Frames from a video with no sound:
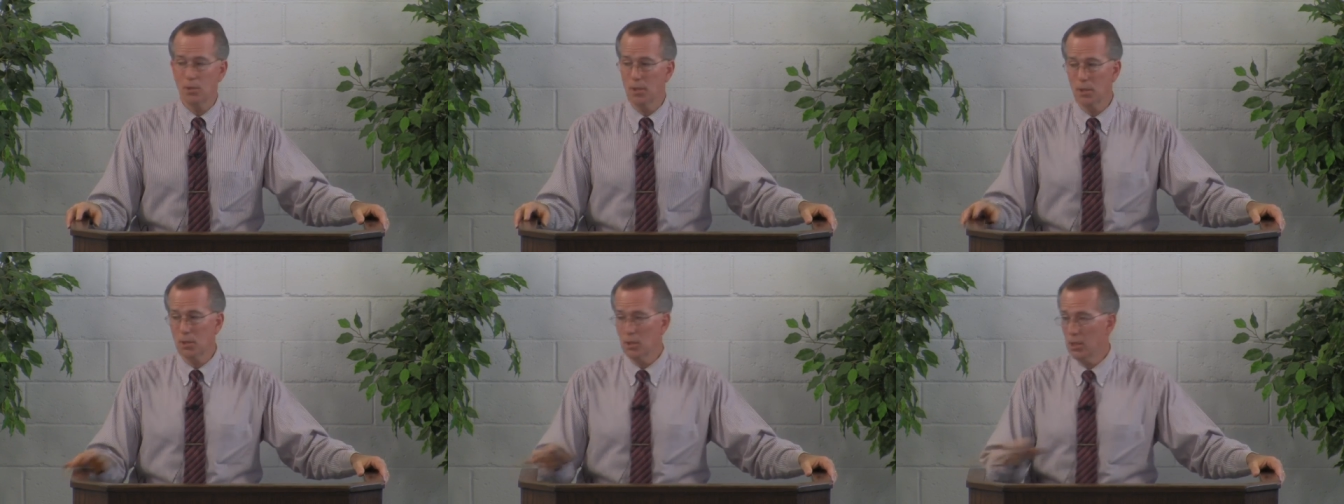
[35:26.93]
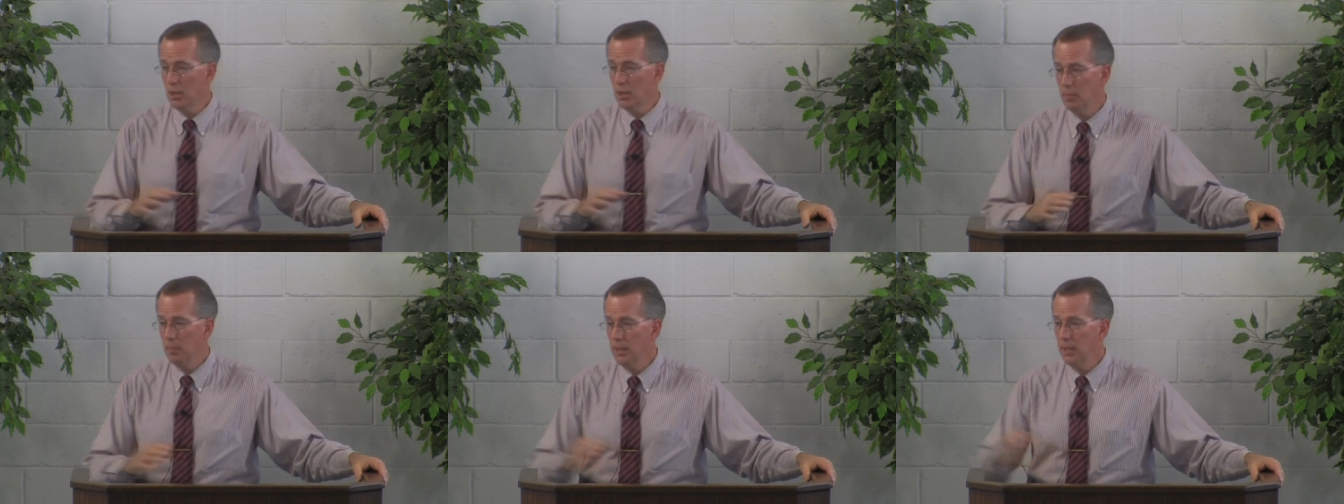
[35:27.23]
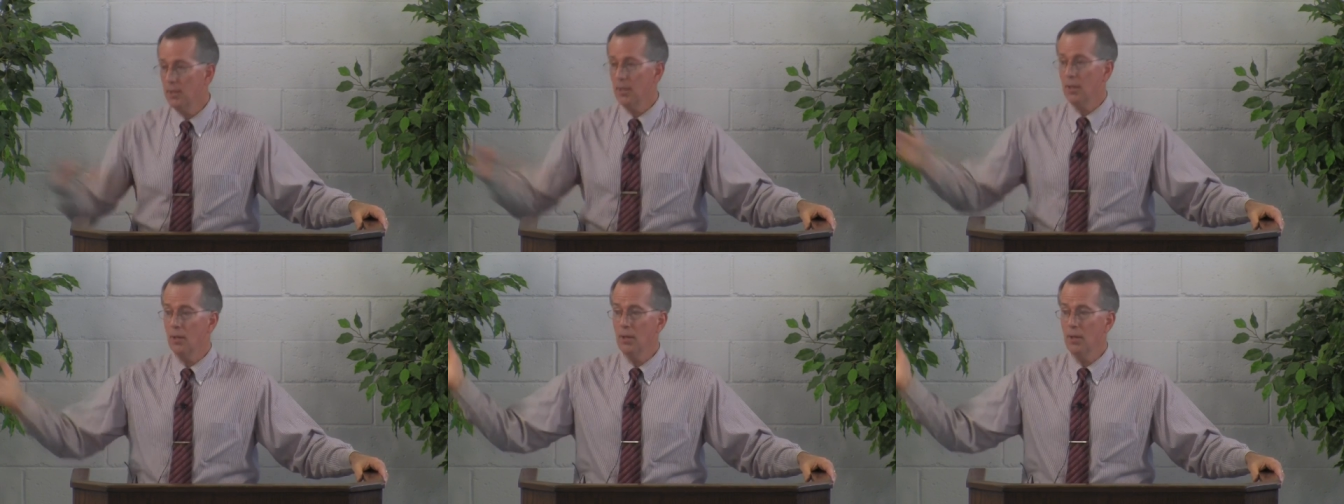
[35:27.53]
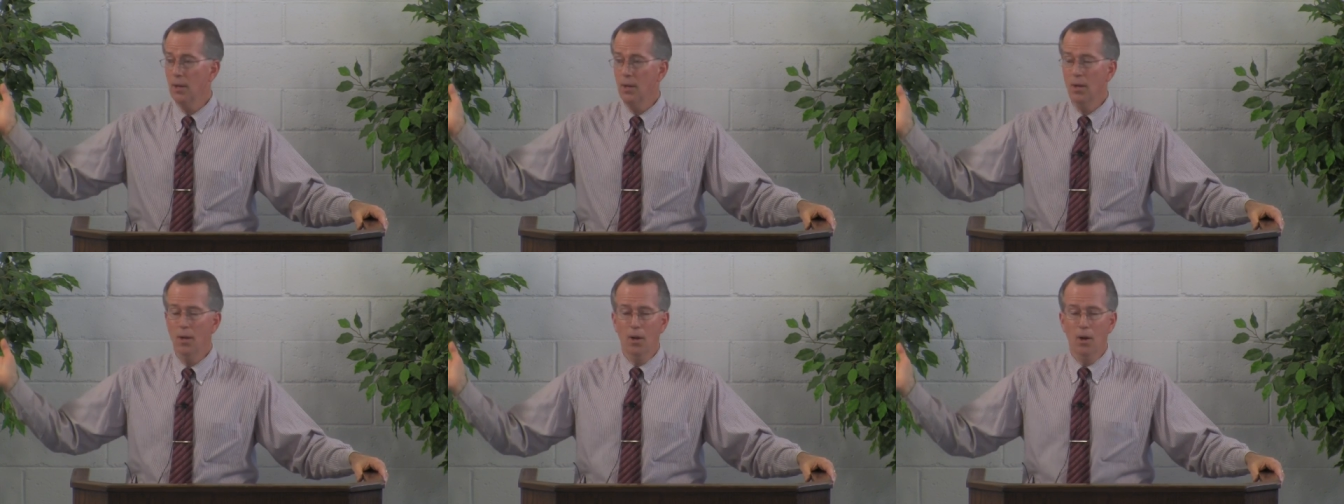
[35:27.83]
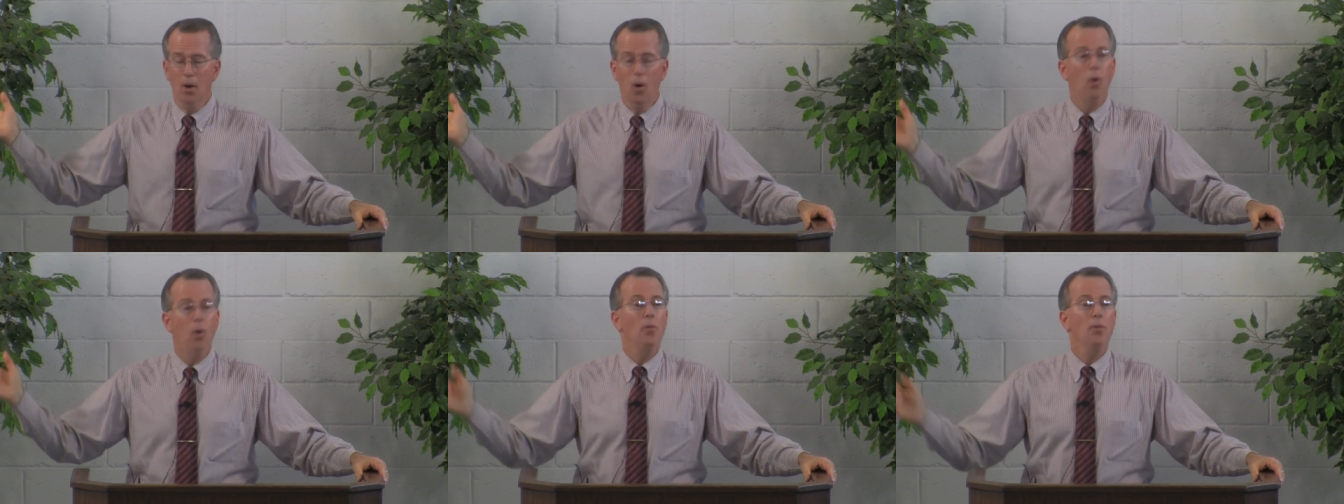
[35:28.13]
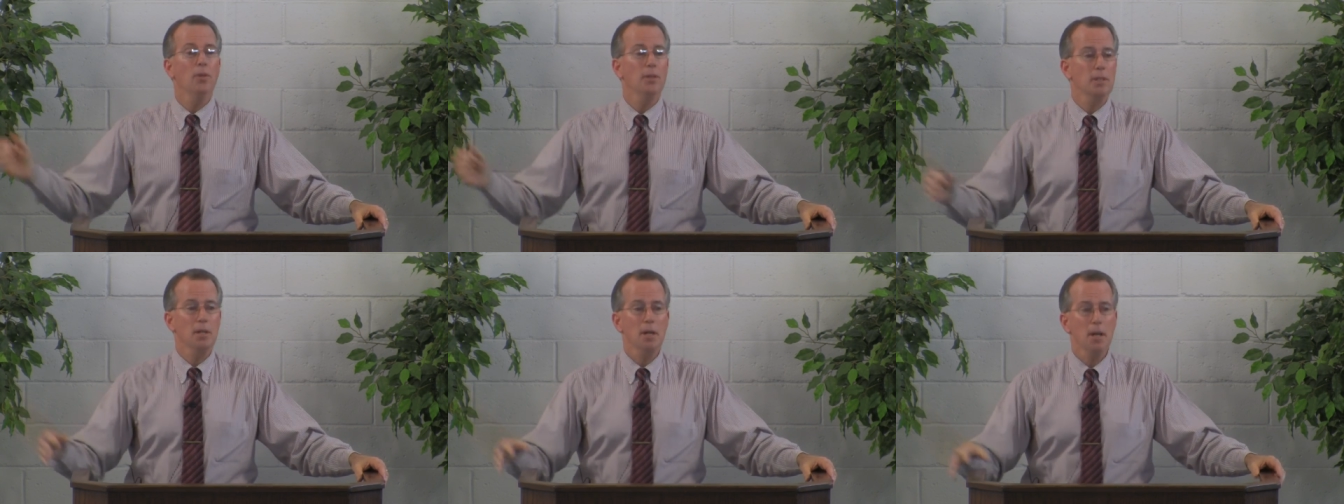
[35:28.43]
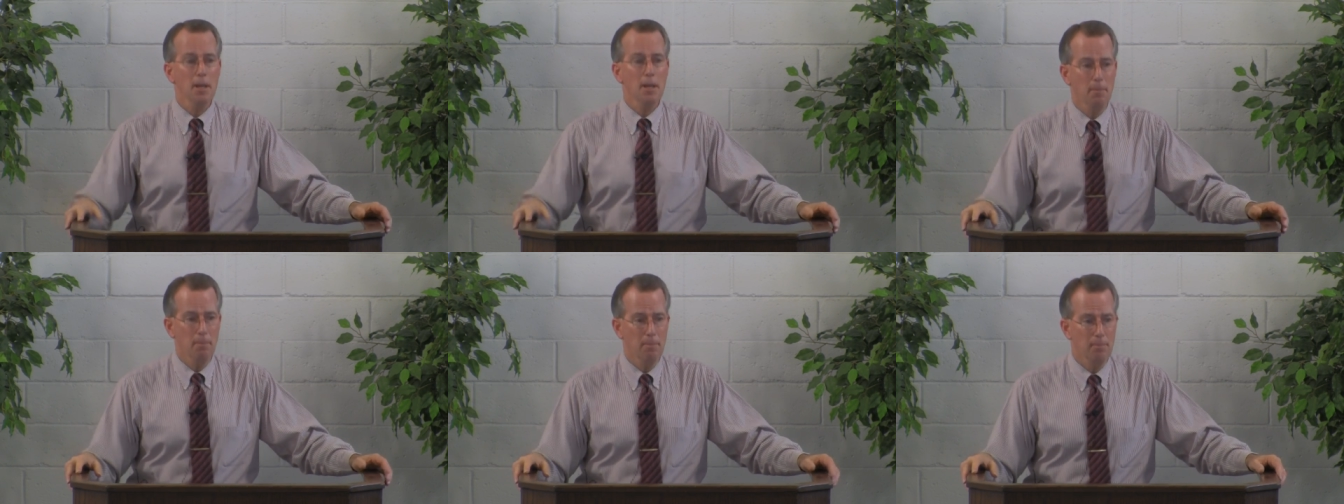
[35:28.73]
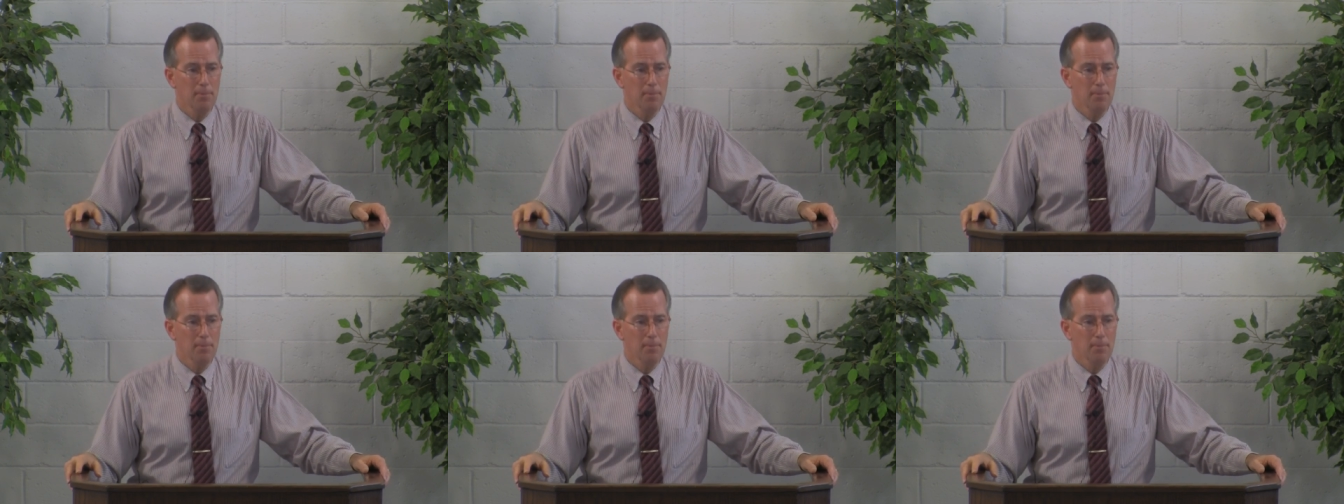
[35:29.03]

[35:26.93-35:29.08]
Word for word: that it's going to be there all the time.